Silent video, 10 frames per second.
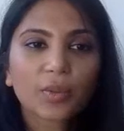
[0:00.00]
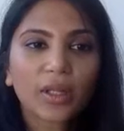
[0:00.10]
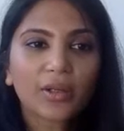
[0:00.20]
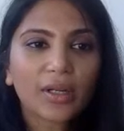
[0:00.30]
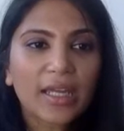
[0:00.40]
a
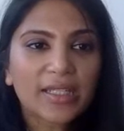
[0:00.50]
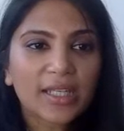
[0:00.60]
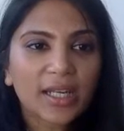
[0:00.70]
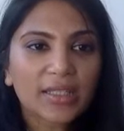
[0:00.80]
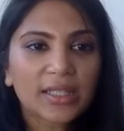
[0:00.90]
really good idea.
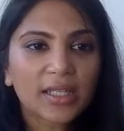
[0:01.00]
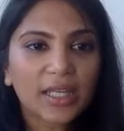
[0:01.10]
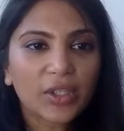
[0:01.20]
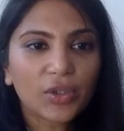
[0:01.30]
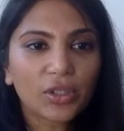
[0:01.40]
And I said,
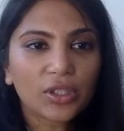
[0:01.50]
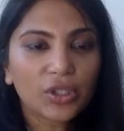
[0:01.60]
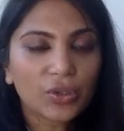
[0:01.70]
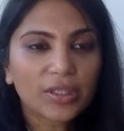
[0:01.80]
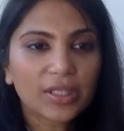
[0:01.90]
like, you can
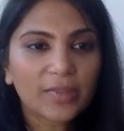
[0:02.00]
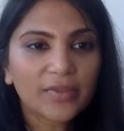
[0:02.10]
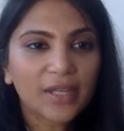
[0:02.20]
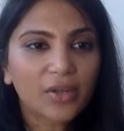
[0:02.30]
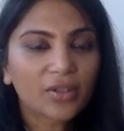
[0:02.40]
use some of
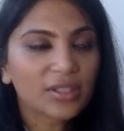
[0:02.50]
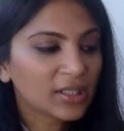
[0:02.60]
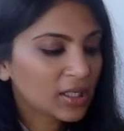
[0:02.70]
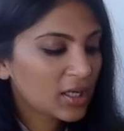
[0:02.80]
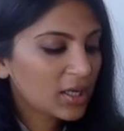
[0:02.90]
that content.
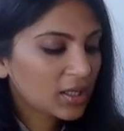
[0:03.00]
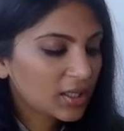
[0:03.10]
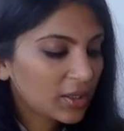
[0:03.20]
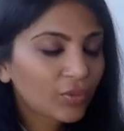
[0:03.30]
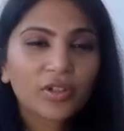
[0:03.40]

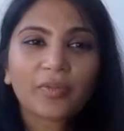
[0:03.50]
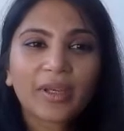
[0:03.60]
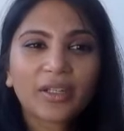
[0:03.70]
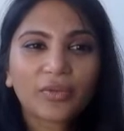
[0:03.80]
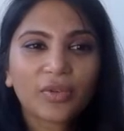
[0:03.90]
It would have
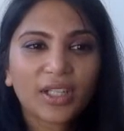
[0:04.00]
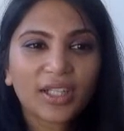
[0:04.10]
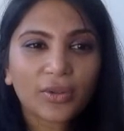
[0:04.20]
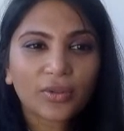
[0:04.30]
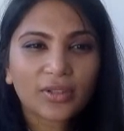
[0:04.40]
been really
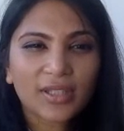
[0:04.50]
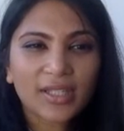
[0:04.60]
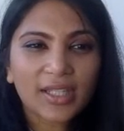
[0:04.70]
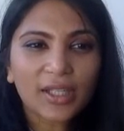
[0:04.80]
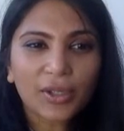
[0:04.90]
cool to
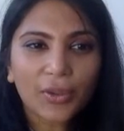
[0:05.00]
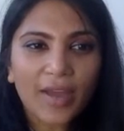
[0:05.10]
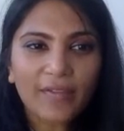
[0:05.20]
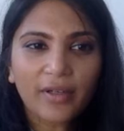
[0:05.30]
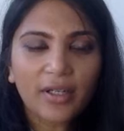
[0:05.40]
see you
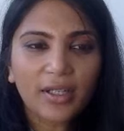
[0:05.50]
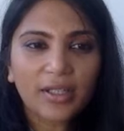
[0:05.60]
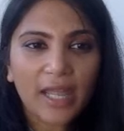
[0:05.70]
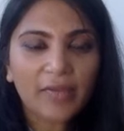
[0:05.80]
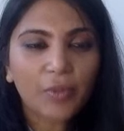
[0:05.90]
have
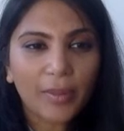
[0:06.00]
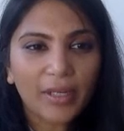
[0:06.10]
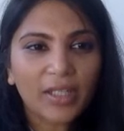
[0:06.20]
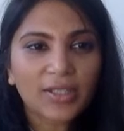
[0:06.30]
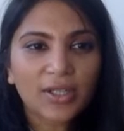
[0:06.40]
that
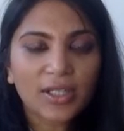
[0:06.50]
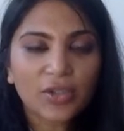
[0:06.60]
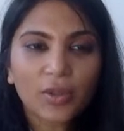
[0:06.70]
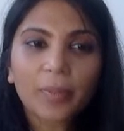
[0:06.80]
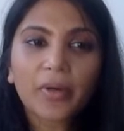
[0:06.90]
webinar turn
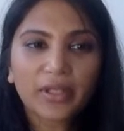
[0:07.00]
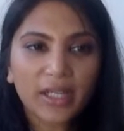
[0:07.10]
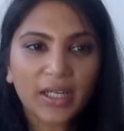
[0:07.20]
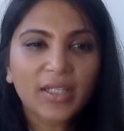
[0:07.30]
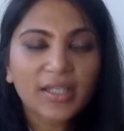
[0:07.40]
into a
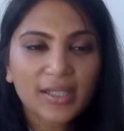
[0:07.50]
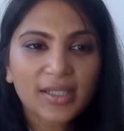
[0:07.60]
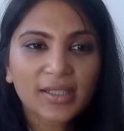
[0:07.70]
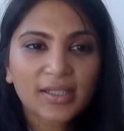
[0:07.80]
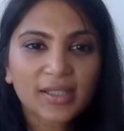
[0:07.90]
podcast.
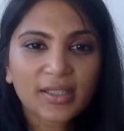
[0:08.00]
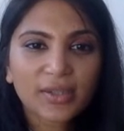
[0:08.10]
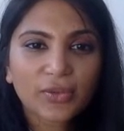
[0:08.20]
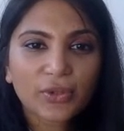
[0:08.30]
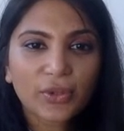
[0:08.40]

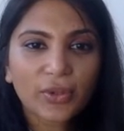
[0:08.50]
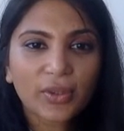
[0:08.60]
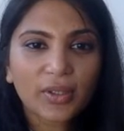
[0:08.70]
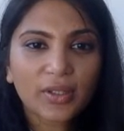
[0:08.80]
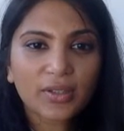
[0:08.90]
So
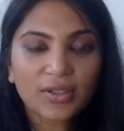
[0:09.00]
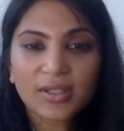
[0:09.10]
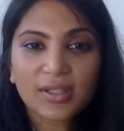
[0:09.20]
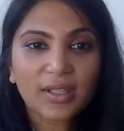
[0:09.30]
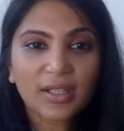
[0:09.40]
just
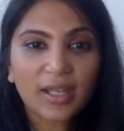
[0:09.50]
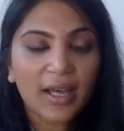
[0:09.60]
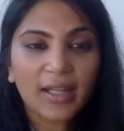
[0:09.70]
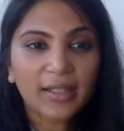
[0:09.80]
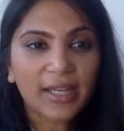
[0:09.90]

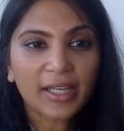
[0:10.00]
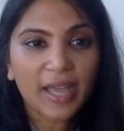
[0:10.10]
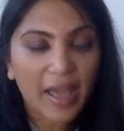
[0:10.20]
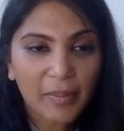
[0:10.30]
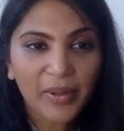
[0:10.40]
like
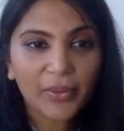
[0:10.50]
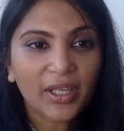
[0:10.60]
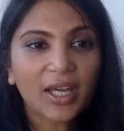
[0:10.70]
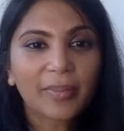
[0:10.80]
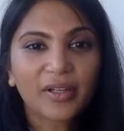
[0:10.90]
building
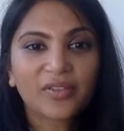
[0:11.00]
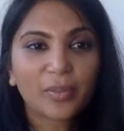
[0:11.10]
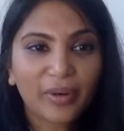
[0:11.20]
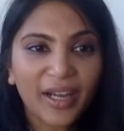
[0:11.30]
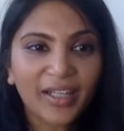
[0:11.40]
a bit of a
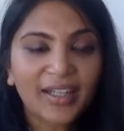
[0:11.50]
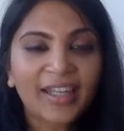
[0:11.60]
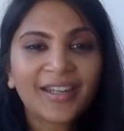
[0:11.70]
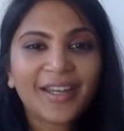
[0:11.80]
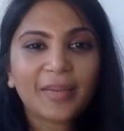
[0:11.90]
brand that
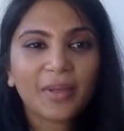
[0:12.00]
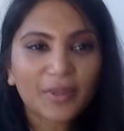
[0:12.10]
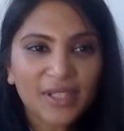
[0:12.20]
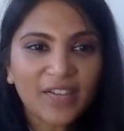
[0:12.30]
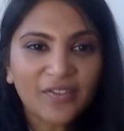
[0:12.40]
people
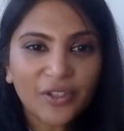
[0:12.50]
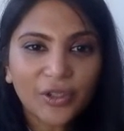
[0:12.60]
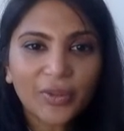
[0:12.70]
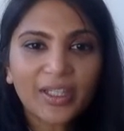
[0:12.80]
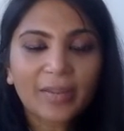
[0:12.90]
start
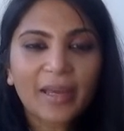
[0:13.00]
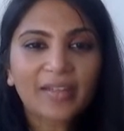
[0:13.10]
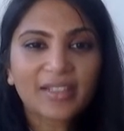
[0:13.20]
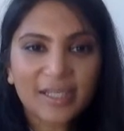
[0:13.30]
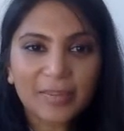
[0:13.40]
following about
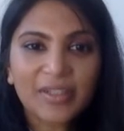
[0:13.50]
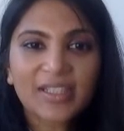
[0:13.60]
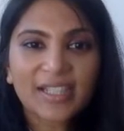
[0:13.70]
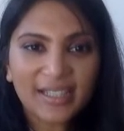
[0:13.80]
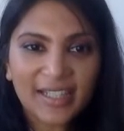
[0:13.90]
tips and
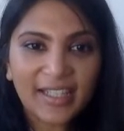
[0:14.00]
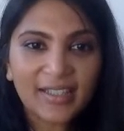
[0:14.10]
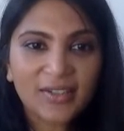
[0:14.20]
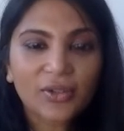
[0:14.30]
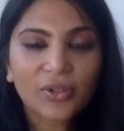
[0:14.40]

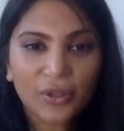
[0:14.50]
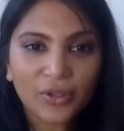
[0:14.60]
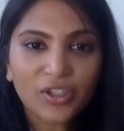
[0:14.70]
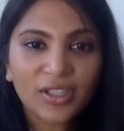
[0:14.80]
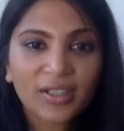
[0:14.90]
techniques on
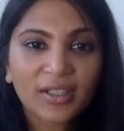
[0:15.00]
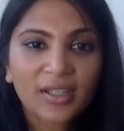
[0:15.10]
coaching,